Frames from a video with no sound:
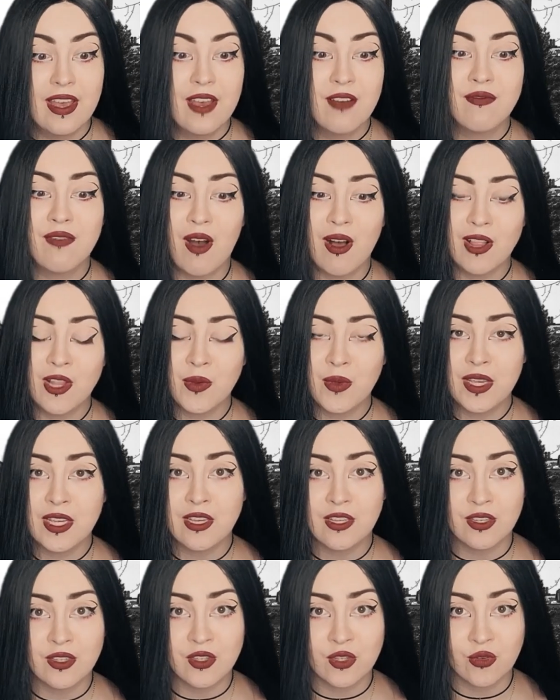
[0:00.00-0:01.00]
Following
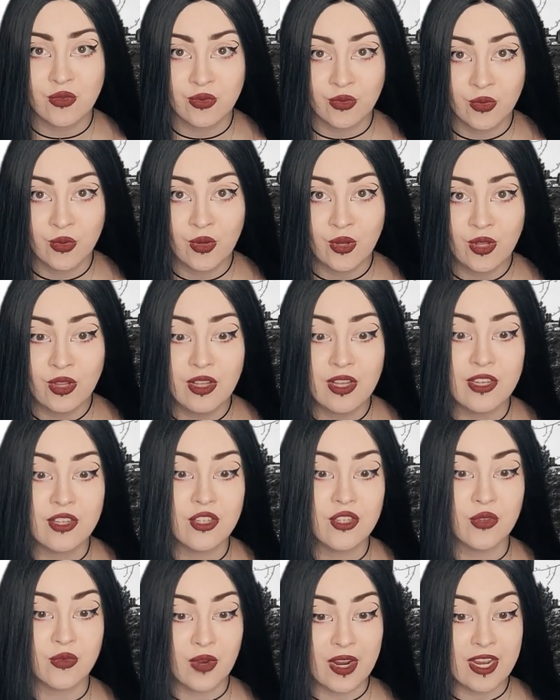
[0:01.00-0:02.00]
his cruel and
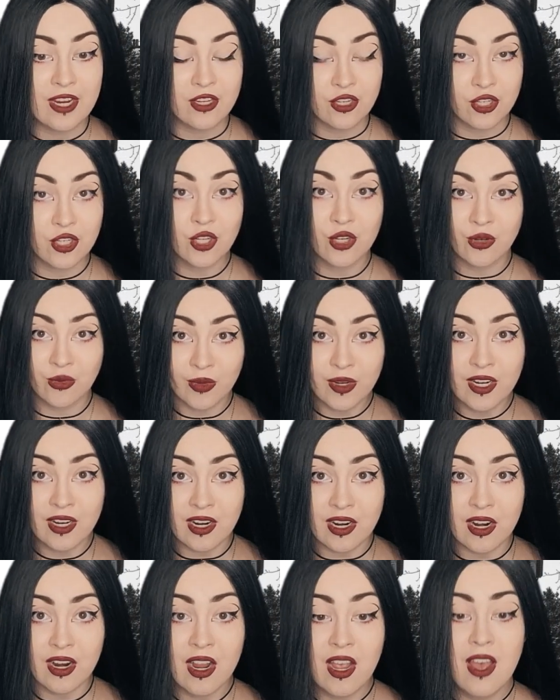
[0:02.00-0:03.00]
deranged
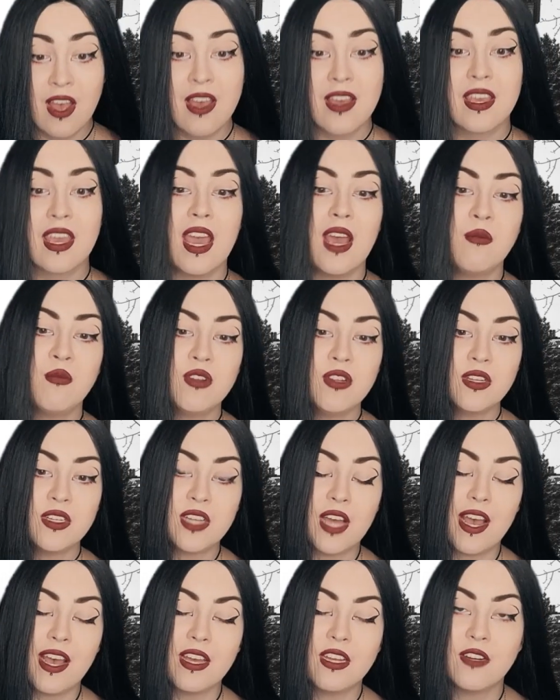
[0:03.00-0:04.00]
career, Cameron
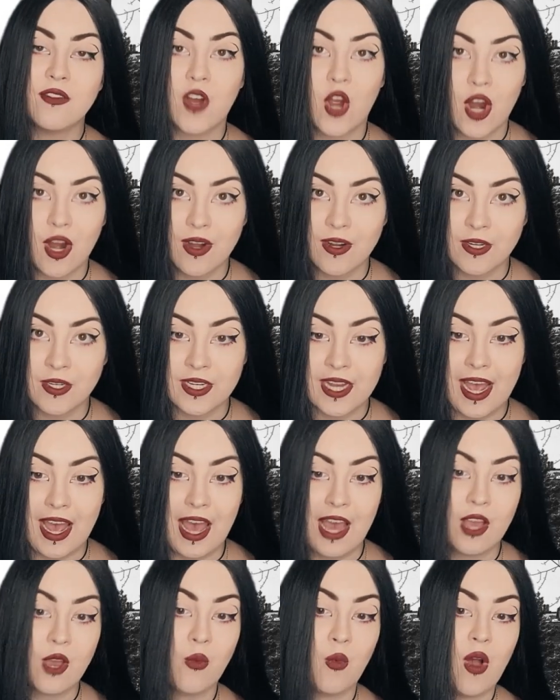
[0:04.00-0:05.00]
died of a heart
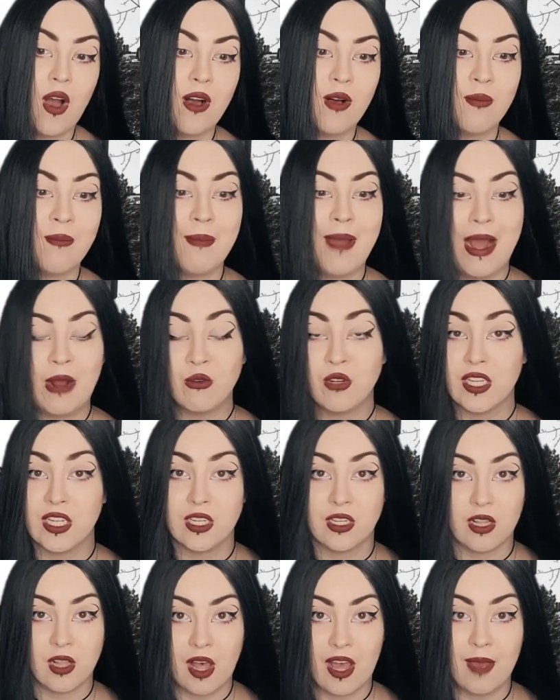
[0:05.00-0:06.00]
attack while mountain
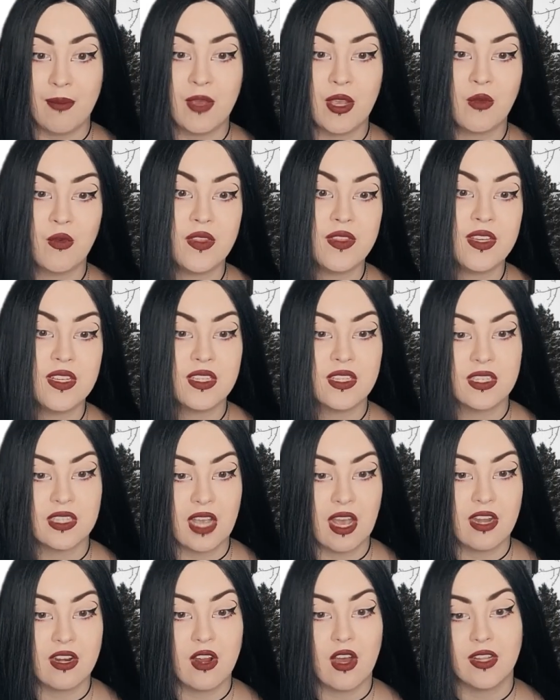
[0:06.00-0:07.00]
climbing with his
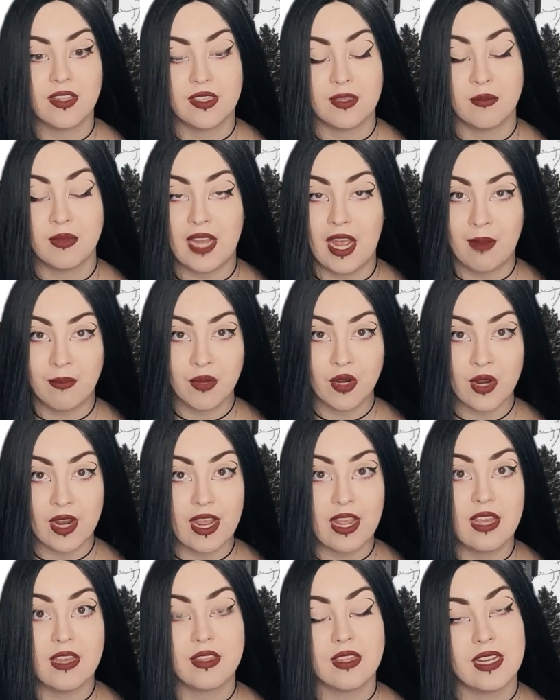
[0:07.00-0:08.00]
son on September
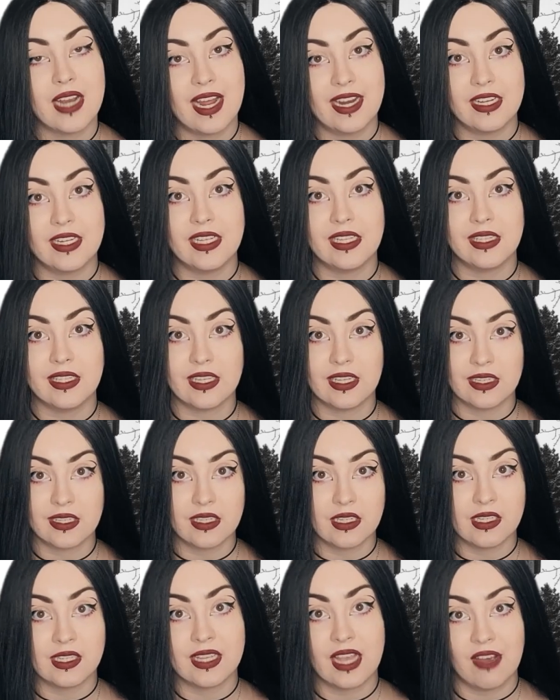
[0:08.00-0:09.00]
8,
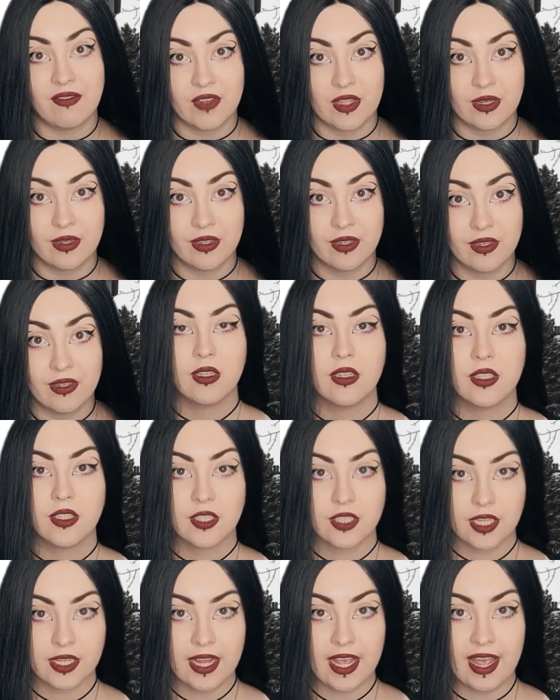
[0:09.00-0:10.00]
1967.
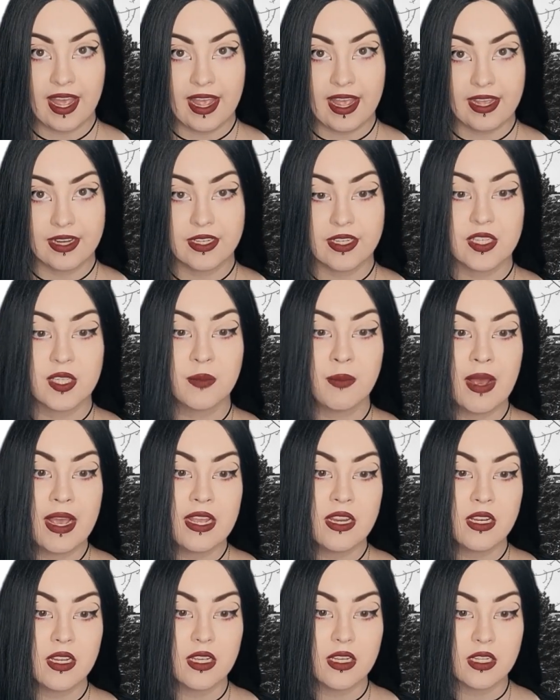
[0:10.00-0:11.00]
Today,
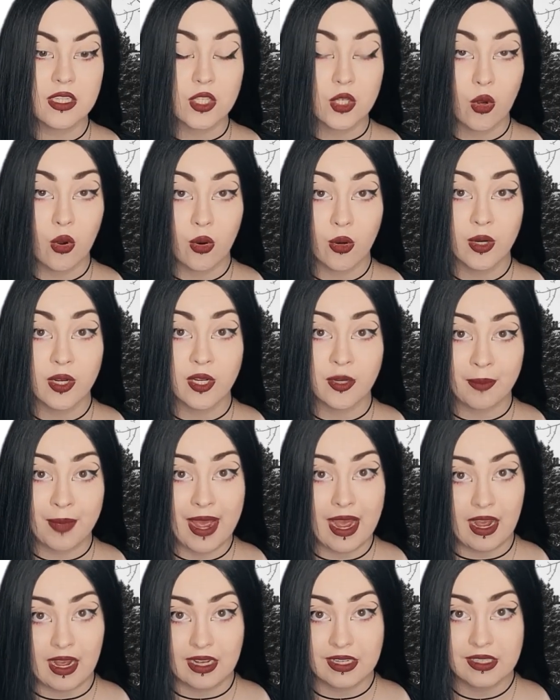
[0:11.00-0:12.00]
despite its horrid
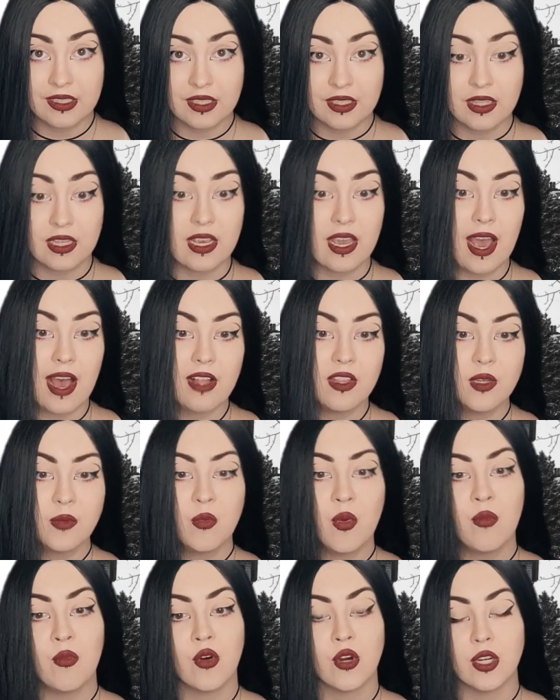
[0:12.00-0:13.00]
past, the Allan
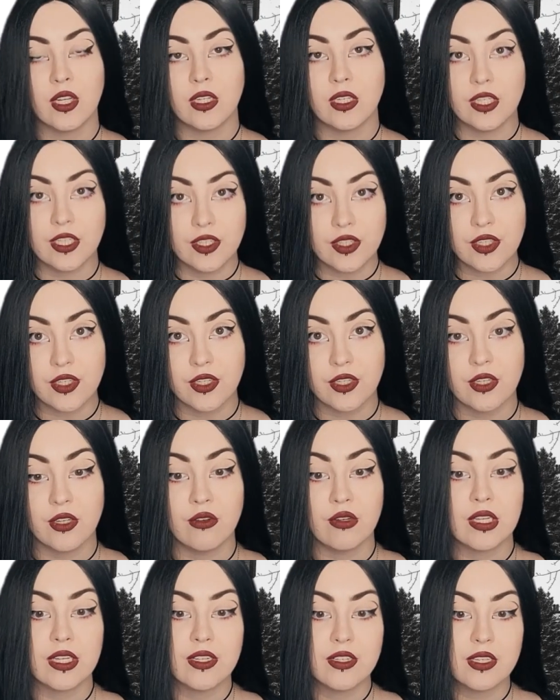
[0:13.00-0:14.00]
Memorial
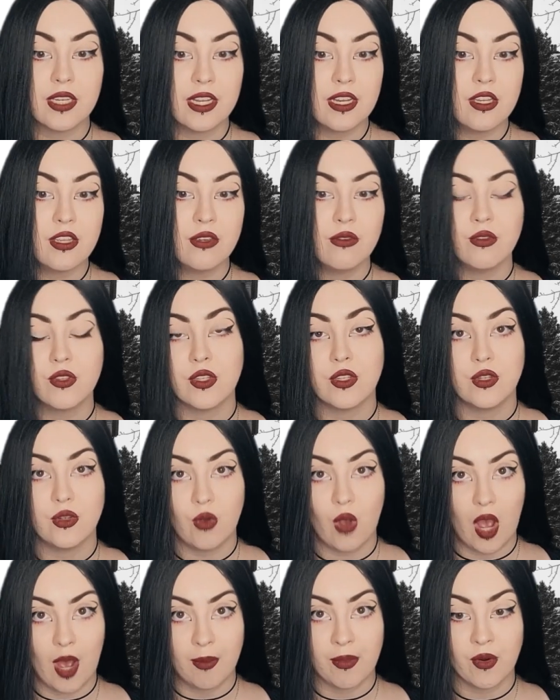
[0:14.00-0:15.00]
Institute continues to
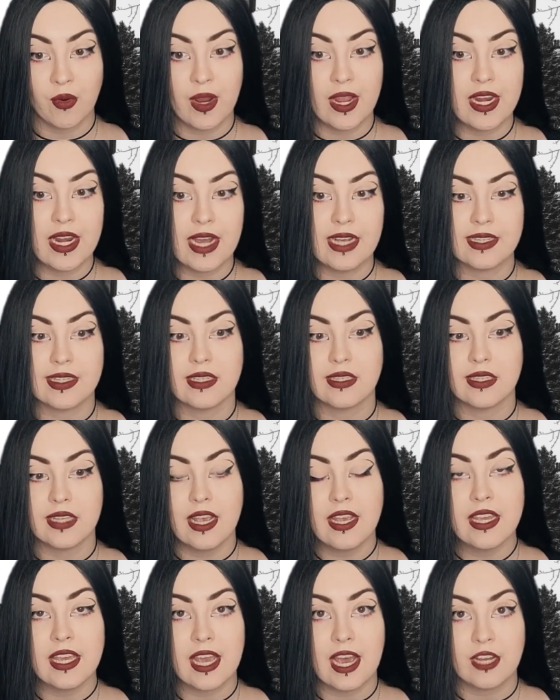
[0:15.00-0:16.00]
operate as a
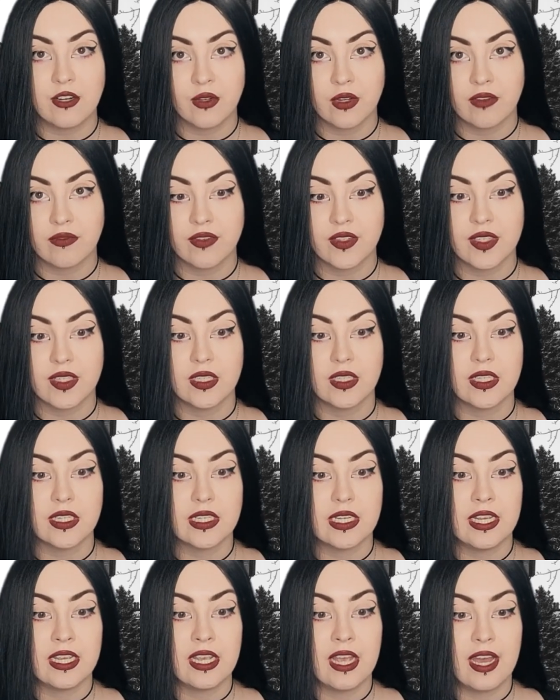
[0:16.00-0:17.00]
psychiatric
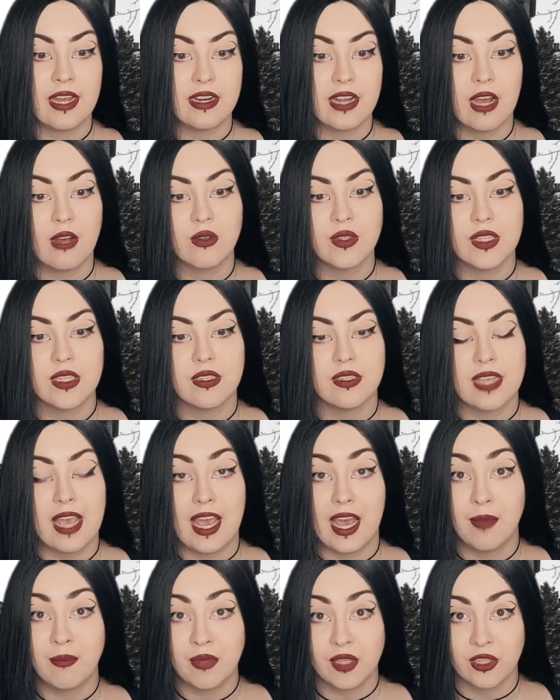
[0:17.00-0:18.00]
facility and houses
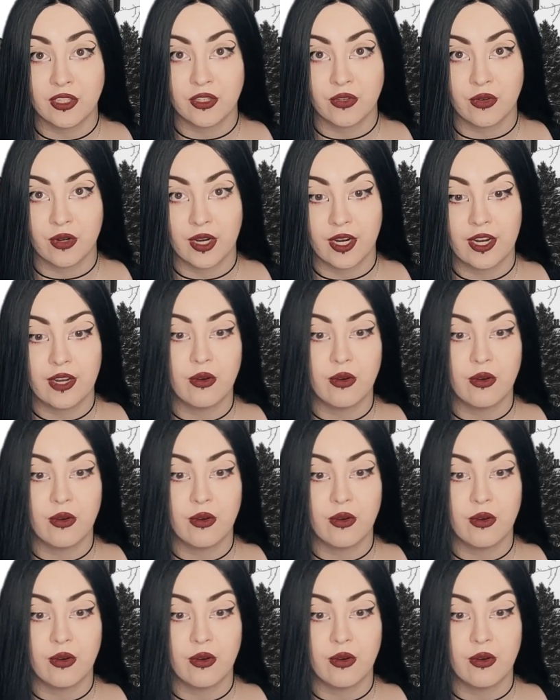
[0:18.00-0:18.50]
ambulatory